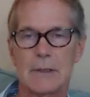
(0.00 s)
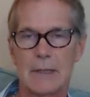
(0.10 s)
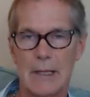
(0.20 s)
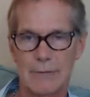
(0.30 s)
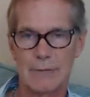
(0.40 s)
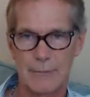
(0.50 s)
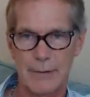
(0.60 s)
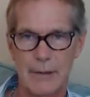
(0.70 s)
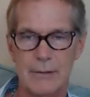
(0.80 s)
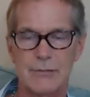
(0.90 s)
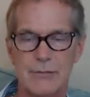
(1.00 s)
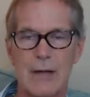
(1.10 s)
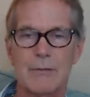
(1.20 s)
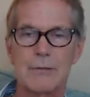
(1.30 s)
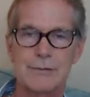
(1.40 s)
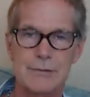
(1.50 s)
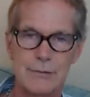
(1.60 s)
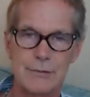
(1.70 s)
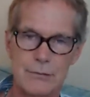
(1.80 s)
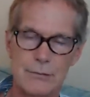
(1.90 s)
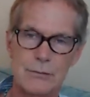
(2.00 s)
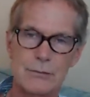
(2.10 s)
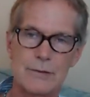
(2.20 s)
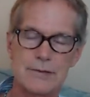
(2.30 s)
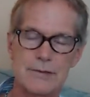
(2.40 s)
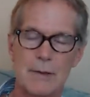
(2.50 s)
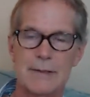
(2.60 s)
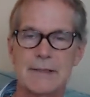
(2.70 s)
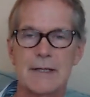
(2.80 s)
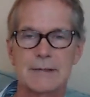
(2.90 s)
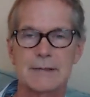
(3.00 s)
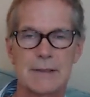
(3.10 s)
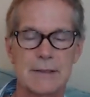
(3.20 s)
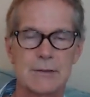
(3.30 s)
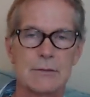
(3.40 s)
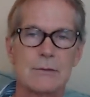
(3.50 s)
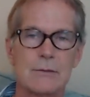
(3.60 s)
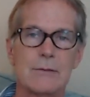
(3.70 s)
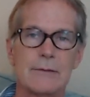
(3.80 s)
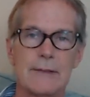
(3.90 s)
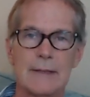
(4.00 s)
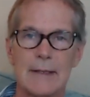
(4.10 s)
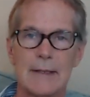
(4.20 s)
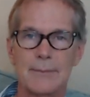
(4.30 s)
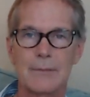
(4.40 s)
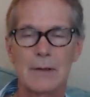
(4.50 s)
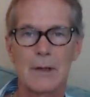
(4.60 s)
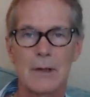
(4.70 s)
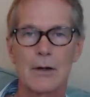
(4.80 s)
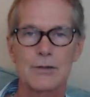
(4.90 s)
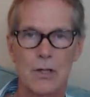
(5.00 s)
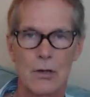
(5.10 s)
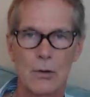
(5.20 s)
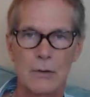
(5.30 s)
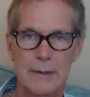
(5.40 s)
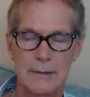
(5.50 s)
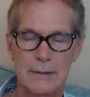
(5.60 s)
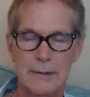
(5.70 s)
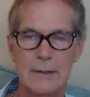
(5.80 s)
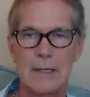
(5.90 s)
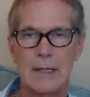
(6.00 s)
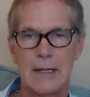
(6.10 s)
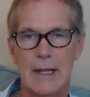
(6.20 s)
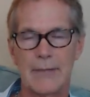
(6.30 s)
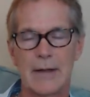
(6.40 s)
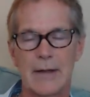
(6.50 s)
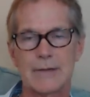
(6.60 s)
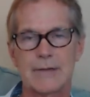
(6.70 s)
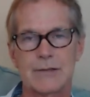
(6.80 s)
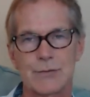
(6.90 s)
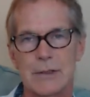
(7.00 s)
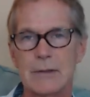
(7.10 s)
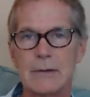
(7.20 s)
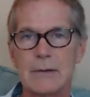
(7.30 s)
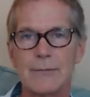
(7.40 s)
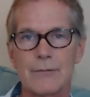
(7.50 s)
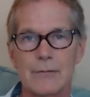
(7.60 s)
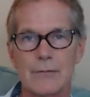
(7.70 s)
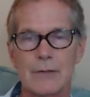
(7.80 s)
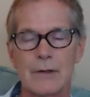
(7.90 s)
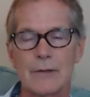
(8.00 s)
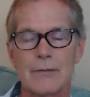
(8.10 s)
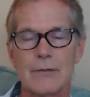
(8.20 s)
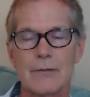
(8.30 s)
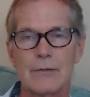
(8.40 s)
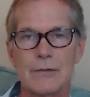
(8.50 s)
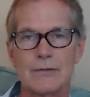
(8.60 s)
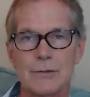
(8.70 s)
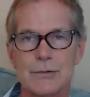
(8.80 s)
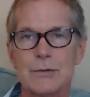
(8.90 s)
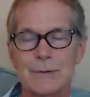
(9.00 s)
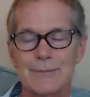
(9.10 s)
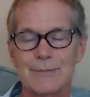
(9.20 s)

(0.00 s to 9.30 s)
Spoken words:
and from there it travels through the small intestine into the large colon, and then is excreted through the stool.